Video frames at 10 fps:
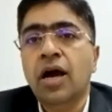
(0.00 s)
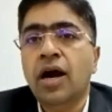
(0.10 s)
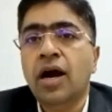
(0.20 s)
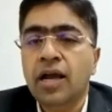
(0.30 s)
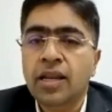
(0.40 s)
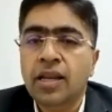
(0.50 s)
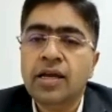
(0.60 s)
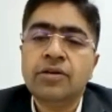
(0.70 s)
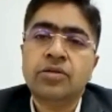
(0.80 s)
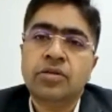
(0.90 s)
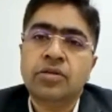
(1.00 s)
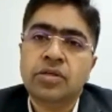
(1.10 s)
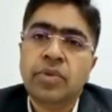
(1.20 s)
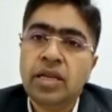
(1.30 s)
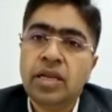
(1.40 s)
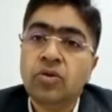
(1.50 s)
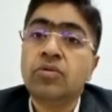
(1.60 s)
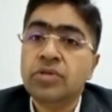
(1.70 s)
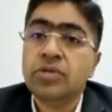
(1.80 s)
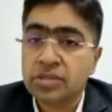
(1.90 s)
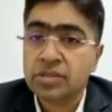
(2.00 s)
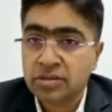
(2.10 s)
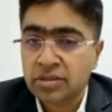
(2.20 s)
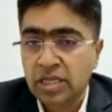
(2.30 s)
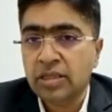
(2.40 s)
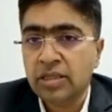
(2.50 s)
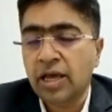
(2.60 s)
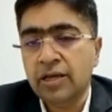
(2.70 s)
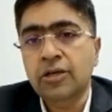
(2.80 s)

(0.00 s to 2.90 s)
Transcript: highlight some unknown risks in there.